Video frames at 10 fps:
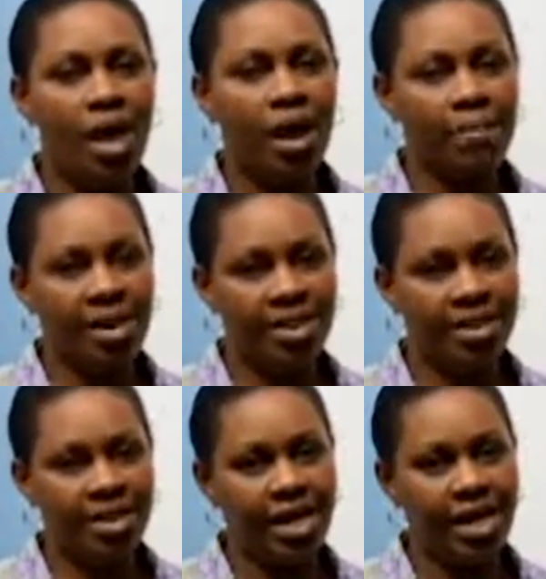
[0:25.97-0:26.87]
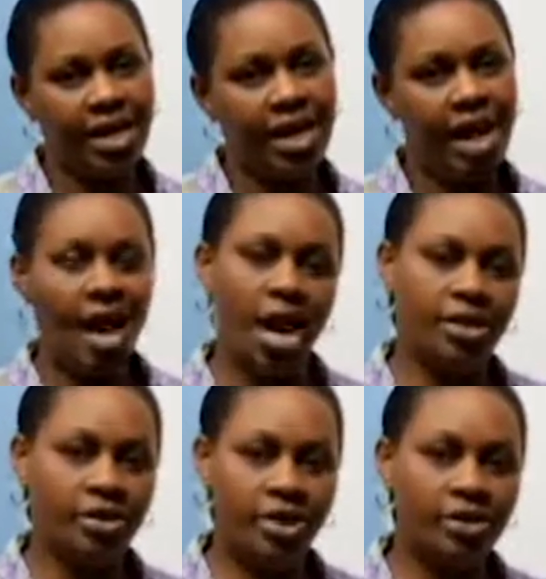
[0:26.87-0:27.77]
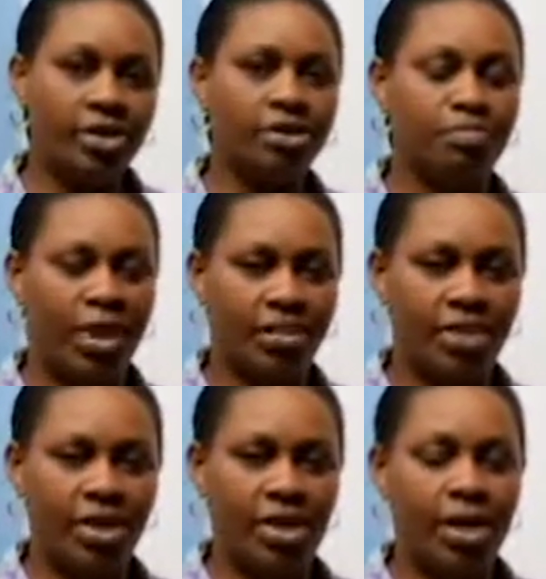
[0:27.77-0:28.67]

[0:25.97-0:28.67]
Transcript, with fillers: a birthday, Jerry's birthday.